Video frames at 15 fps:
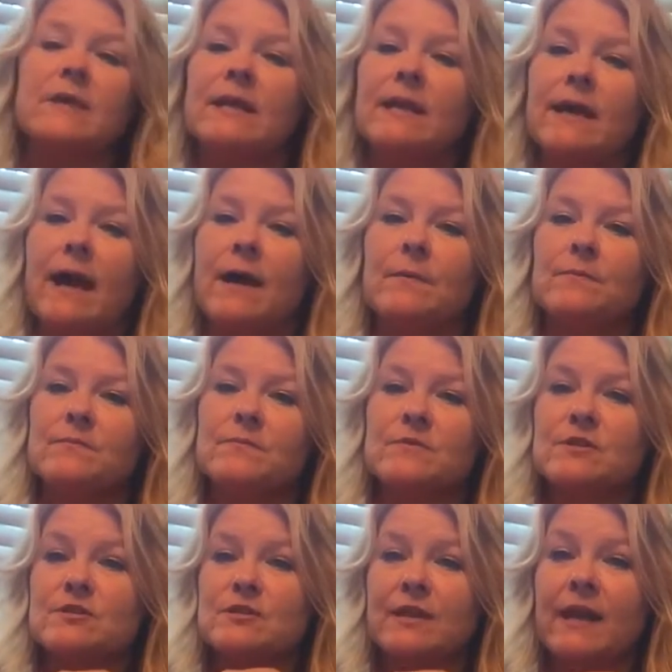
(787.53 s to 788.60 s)
Anyhow,
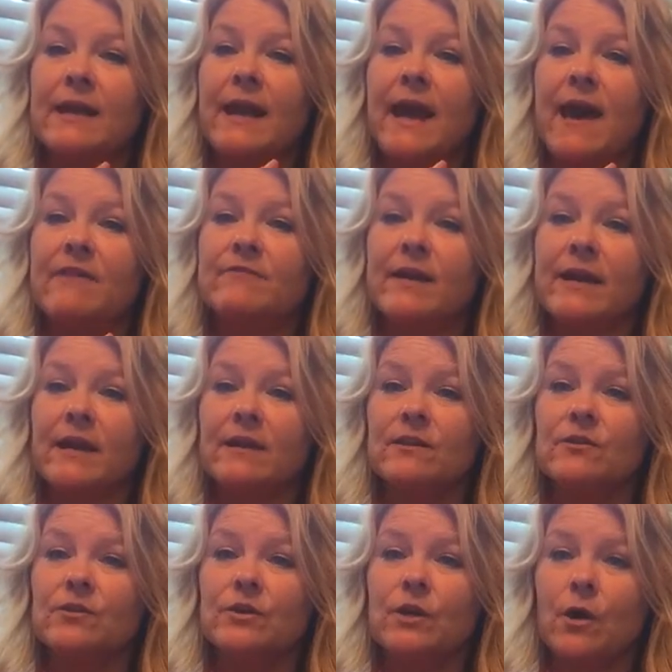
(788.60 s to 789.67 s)
just kind of have like a
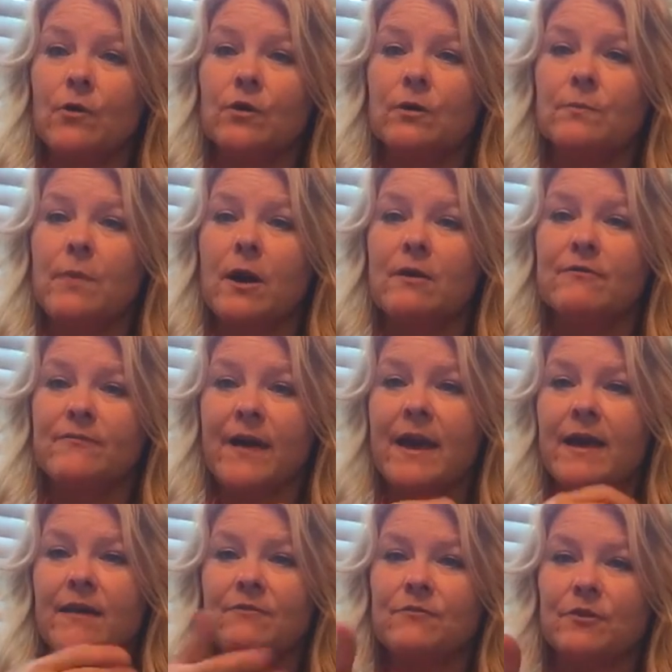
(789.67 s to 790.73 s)
little yogurt
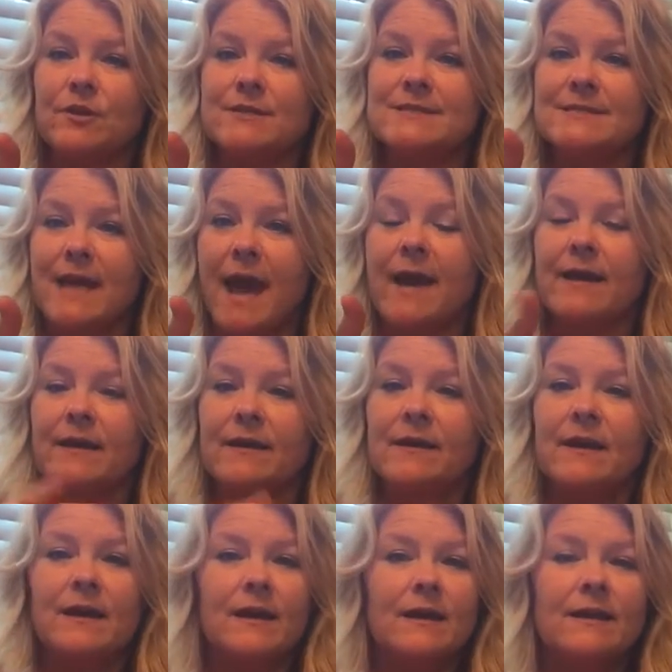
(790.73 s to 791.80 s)
parfait for a snack.
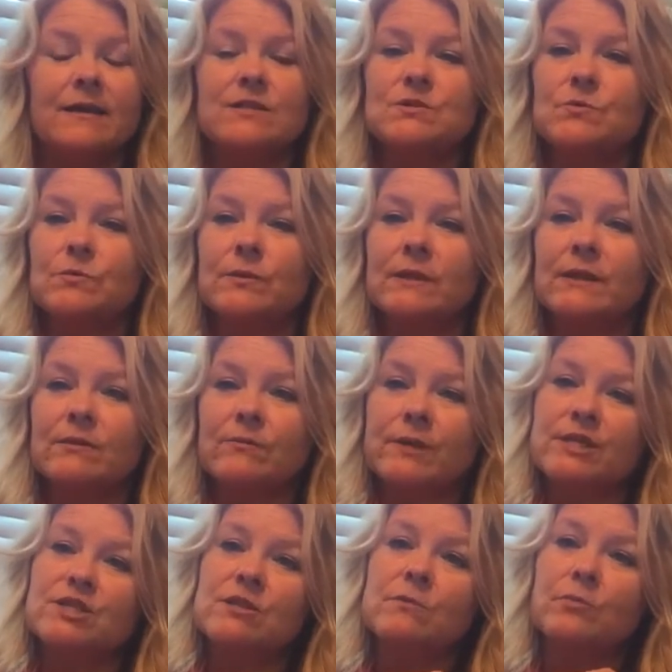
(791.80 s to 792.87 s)
It's really
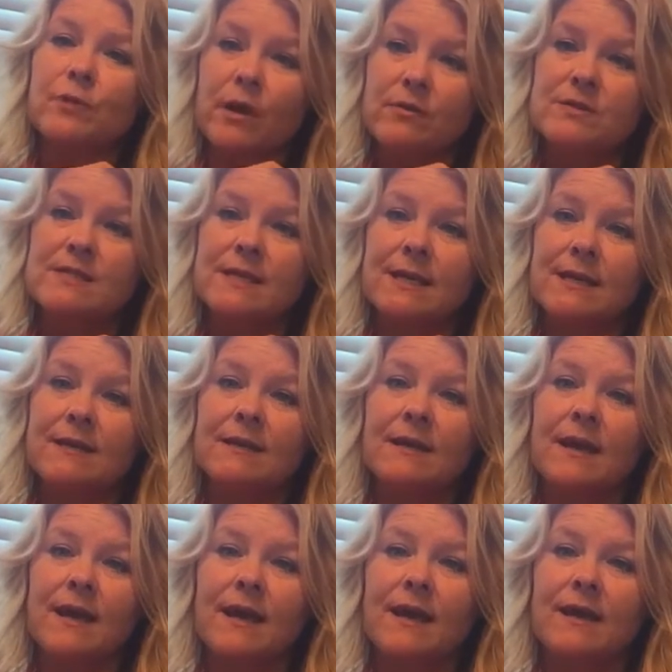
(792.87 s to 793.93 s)
rich in protein
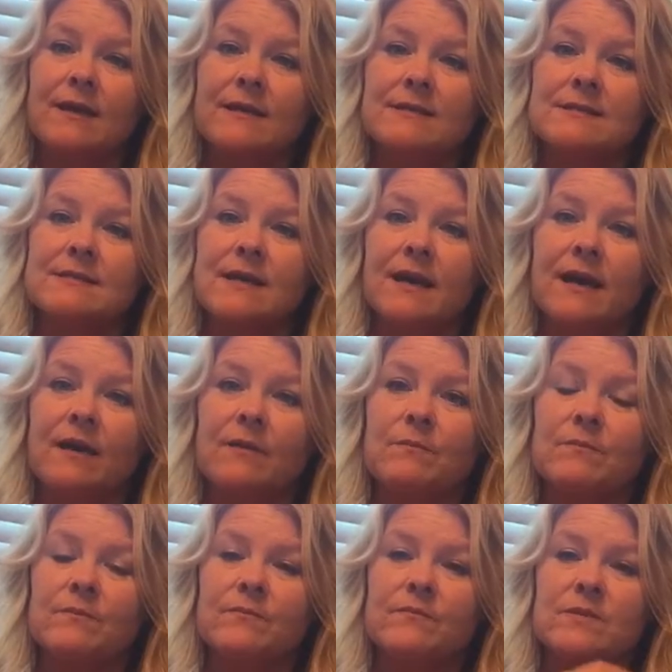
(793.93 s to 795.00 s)
and
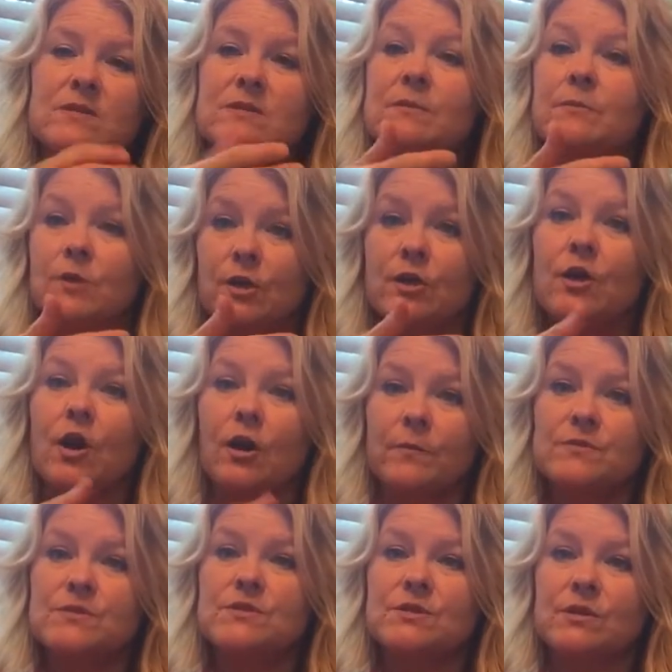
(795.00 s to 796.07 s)
some good
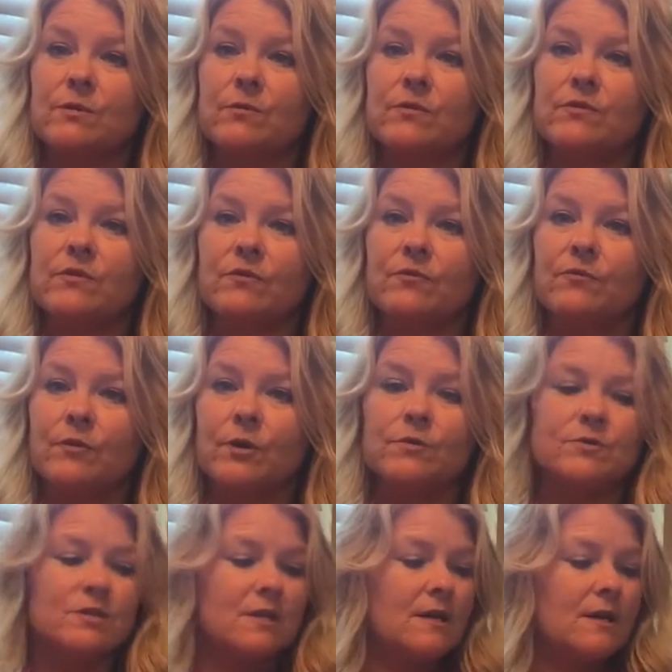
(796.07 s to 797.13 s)
carbs too with your
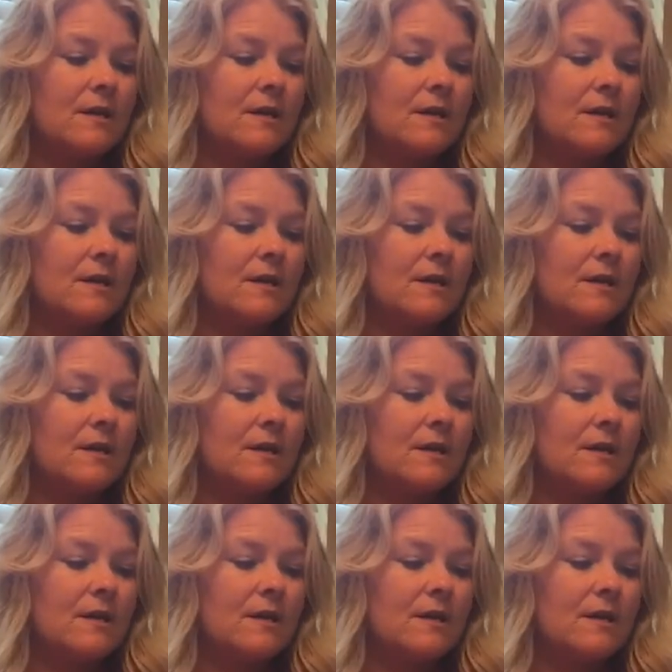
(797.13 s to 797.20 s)
fruit.